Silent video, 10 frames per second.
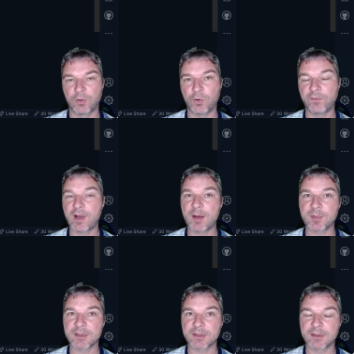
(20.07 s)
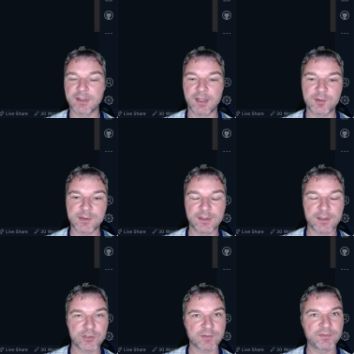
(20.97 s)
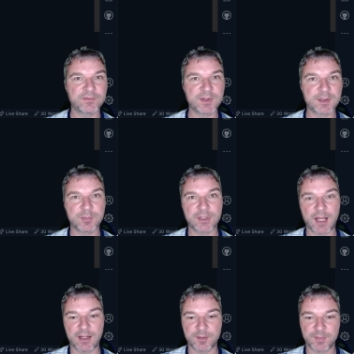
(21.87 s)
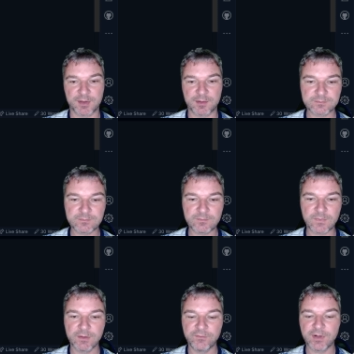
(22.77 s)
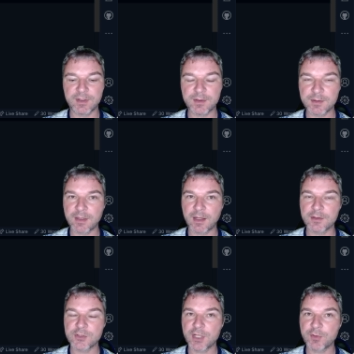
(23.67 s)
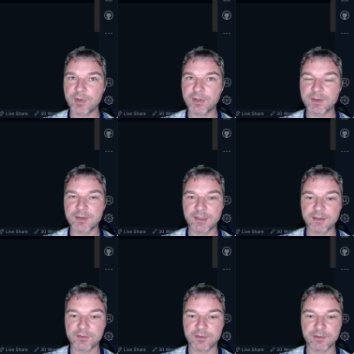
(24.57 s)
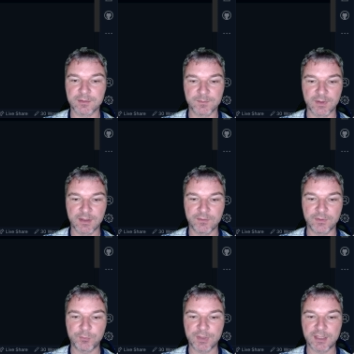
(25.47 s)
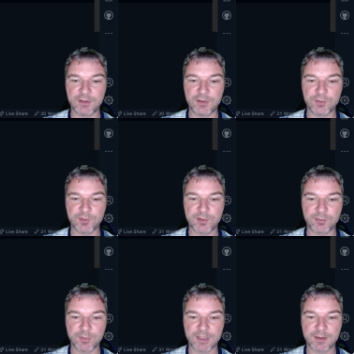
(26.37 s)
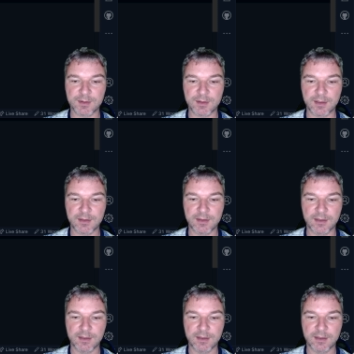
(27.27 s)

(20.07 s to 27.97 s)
Or the opposite, can you select just the visible elements? There is a jQuery selector that we can use. We can say,